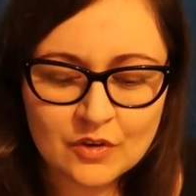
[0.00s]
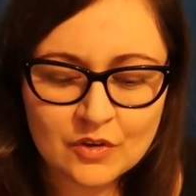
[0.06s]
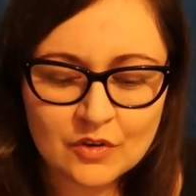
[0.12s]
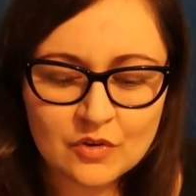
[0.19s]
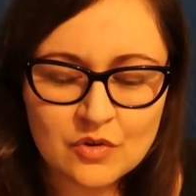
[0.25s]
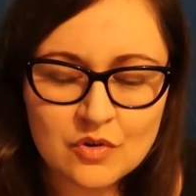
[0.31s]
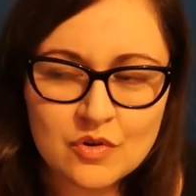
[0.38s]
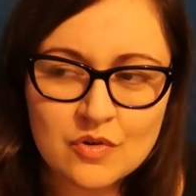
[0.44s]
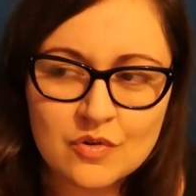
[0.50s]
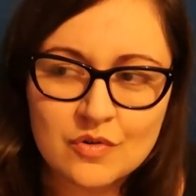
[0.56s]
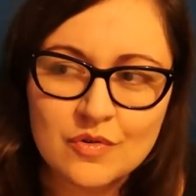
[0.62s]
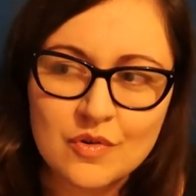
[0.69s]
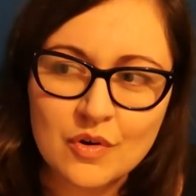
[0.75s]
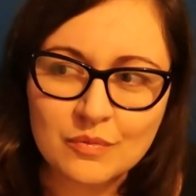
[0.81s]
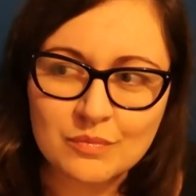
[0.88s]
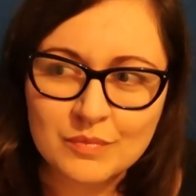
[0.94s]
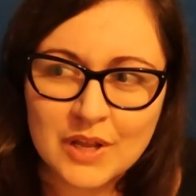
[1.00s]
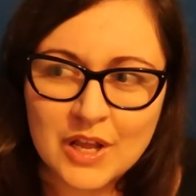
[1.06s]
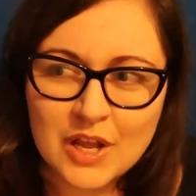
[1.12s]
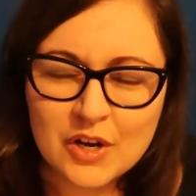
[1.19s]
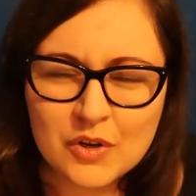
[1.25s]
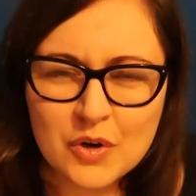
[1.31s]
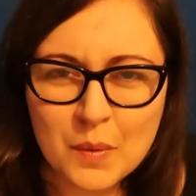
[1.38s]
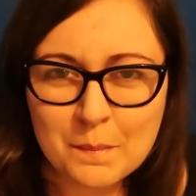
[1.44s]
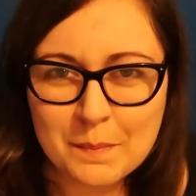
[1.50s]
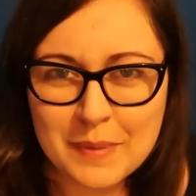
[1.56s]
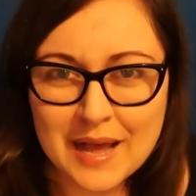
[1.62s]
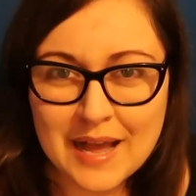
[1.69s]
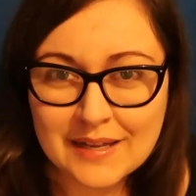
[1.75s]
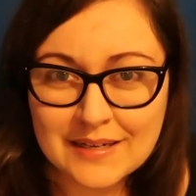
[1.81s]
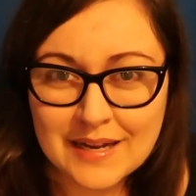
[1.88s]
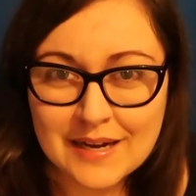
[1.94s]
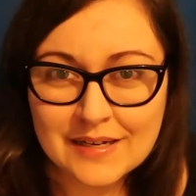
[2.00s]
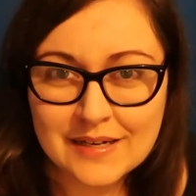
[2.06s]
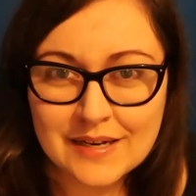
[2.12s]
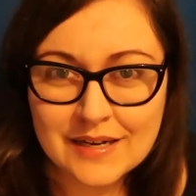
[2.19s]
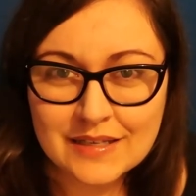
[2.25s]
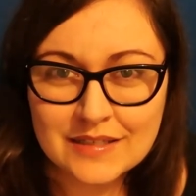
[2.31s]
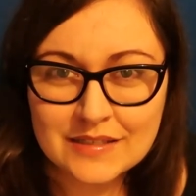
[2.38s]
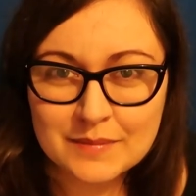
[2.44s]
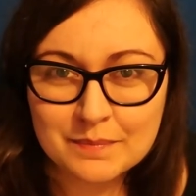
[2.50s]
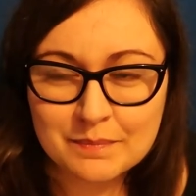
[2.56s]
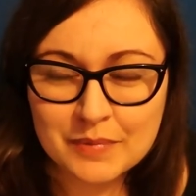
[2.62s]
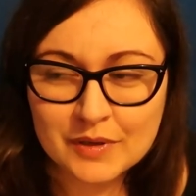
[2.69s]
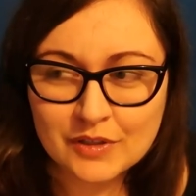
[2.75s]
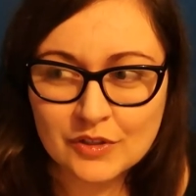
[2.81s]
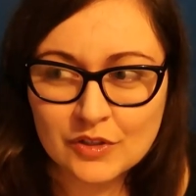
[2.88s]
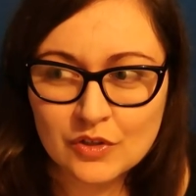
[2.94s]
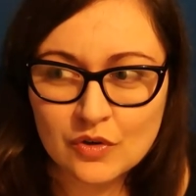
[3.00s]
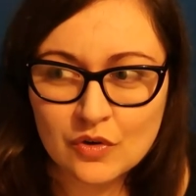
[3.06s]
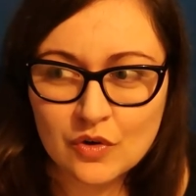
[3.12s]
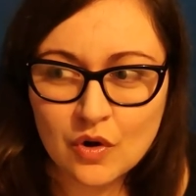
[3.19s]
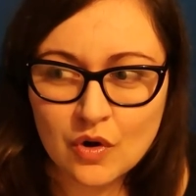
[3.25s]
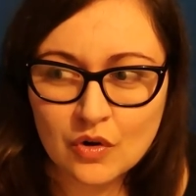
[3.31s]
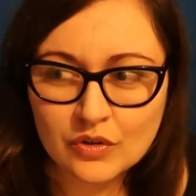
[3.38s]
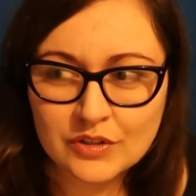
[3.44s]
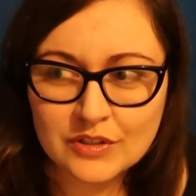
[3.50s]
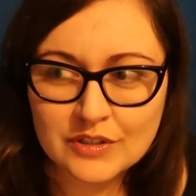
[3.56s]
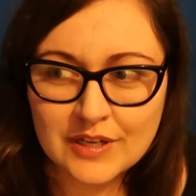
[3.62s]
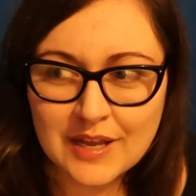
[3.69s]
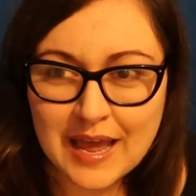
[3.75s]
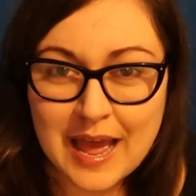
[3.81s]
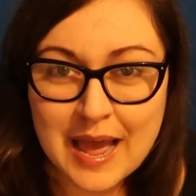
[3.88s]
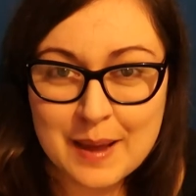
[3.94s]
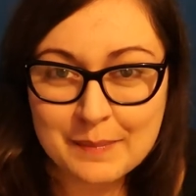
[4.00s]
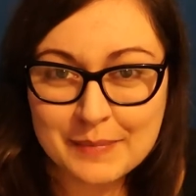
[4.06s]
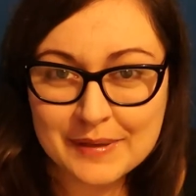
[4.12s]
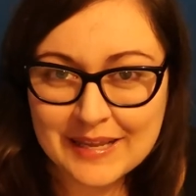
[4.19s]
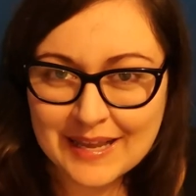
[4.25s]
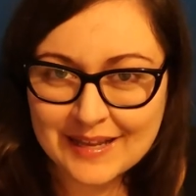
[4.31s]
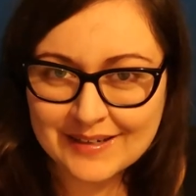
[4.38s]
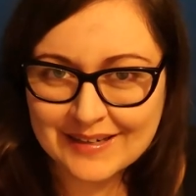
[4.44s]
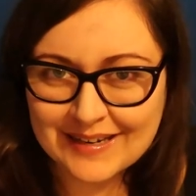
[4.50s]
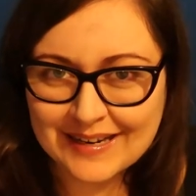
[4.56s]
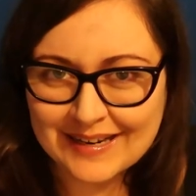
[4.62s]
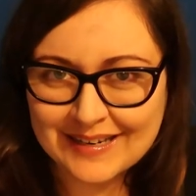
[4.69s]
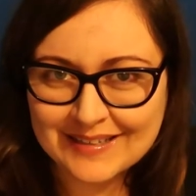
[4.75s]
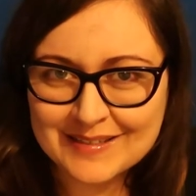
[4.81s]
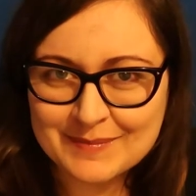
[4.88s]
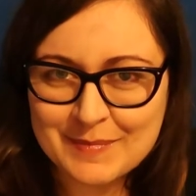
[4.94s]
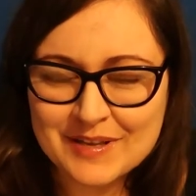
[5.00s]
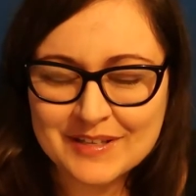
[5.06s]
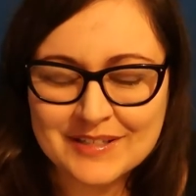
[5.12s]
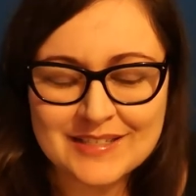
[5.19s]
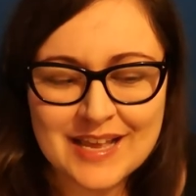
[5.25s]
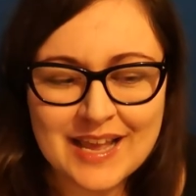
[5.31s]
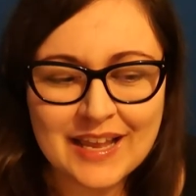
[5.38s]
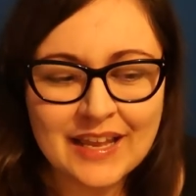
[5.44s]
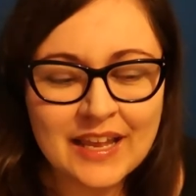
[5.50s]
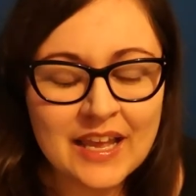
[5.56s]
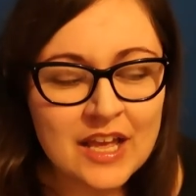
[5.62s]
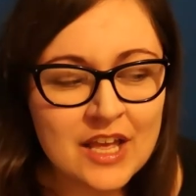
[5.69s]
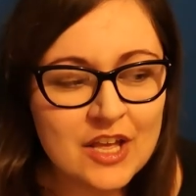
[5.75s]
not bad endings, but not happy endings per se.